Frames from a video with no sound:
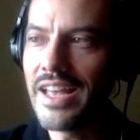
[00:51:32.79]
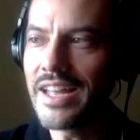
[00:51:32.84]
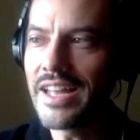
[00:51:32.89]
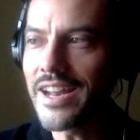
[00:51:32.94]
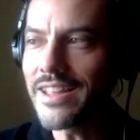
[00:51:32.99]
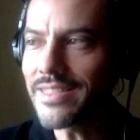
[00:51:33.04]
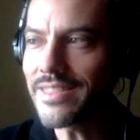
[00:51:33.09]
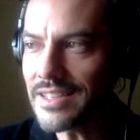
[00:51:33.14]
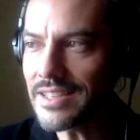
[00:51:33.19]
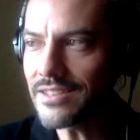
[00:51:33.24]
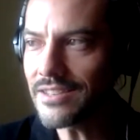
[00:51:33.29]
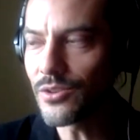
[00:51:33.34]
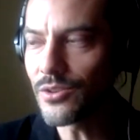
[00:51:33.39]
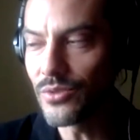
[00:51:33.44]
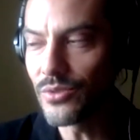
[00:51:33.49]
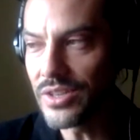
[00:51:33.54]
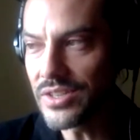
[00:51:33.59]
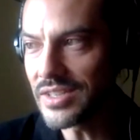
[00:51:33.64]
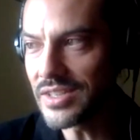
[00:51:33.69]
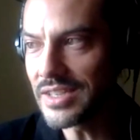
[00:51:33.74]
and I
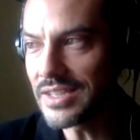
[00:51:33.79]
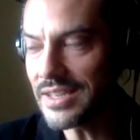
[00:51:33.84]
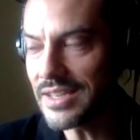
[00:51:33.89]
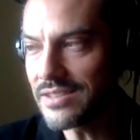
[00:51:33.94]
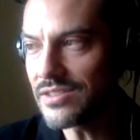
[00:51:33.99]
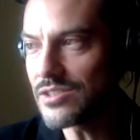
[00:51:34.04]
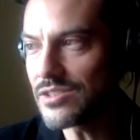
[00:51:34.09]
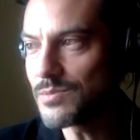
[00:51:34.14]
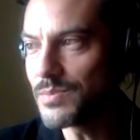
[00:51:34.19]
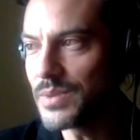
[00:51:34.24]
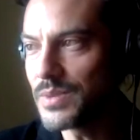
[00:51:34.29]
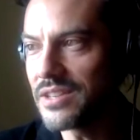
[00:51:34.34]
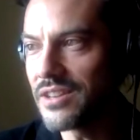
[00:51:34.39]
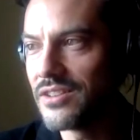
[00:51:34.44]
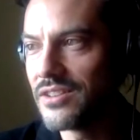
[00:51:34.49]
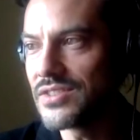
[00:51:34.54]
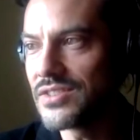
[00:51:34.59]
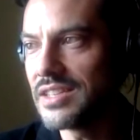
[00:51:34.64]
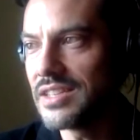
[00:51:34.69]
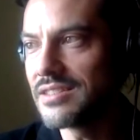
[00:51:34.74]
think the reason it is
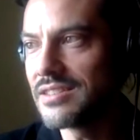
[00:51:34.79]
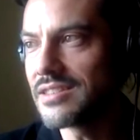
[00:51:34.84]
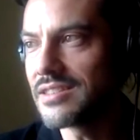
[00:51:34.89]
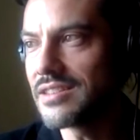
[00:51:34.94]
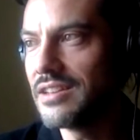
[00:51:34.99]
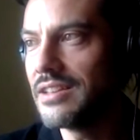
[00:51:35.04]
because